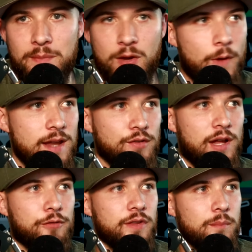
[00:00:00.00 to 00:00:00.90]
They wait until
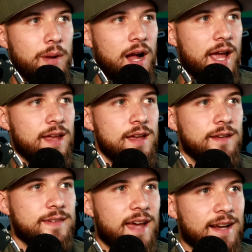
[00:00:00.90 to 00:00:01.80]
after the bye.
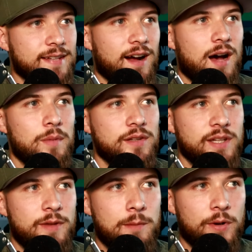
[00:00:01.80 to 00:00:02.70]
Zach Tom,
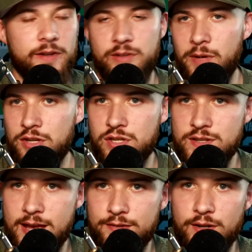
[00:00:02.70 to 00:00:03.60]
limited participation
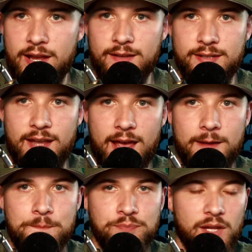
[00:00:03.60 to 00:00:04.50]
yesterday and
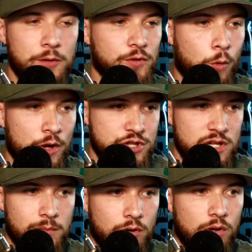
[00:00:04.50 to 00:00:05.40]
today. He was
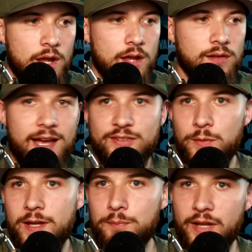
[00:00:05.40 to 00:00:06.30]
questionable last
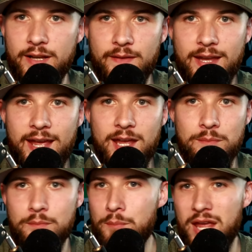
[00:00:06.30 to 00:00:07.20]
week, played in the
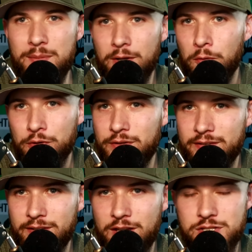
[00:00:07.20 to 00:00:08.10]
game, maybe hold a
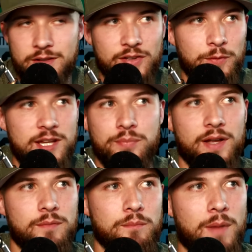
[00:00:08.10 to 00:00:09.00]
designation this week,
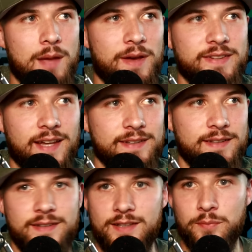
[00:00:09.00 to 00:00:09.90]
but my best guess
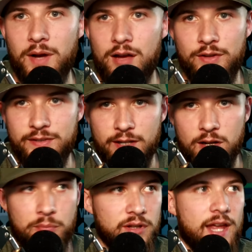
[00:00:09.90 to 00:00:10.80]
is he's obviously going
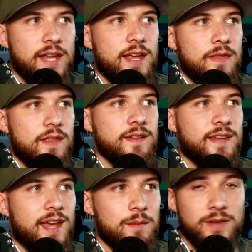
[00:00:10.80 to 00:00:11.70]
to play in this
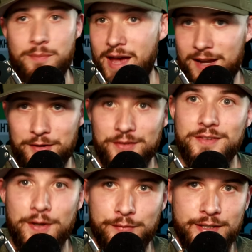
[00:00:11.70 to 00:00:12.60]
game, and the Packers
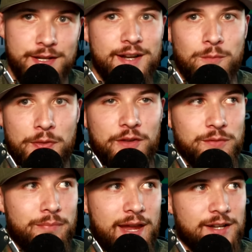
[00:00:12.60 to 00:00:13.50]
definitely need him with this
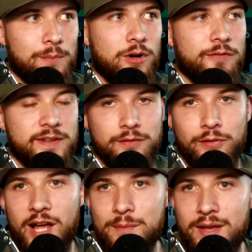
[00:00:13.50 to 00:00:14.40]
banged up offensive
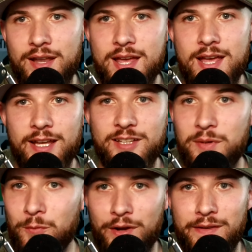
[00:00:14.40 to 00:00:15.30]
lineman. He's
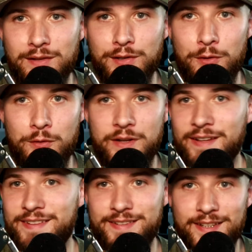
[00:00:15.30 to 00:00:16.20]
been one of the lone
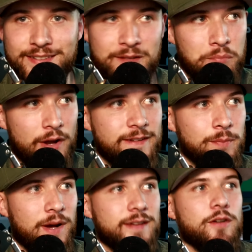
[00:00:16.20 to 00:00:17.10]
consistent bright
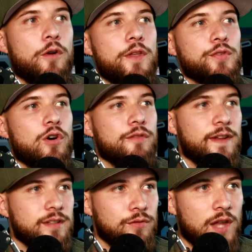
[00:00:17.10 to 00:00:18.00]
spots on this
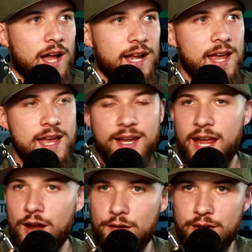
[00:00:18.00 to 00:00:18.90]
offensive line.
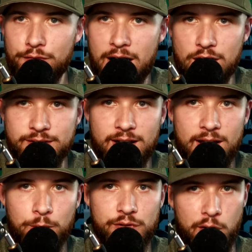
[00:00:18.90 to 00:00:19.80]
Carrington
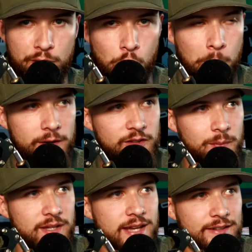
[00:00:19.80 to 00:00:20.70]
Valentine was a full
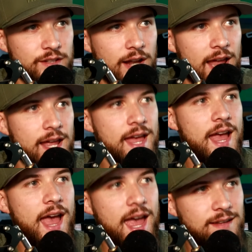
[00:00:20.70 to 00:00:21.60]
participant yesterday
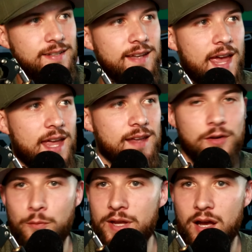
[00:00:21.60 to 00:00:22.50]
and today.
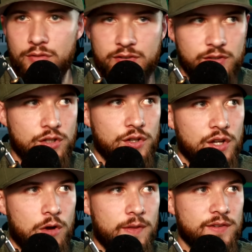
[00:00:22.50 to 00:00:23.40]
He'll be obviously good to
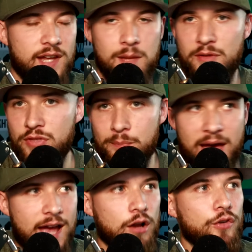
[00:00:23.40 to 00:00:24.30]
go in this game if the
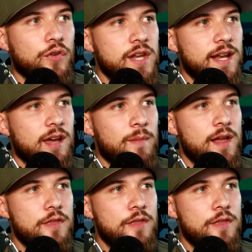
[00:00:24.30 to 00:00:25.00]
Packers need him.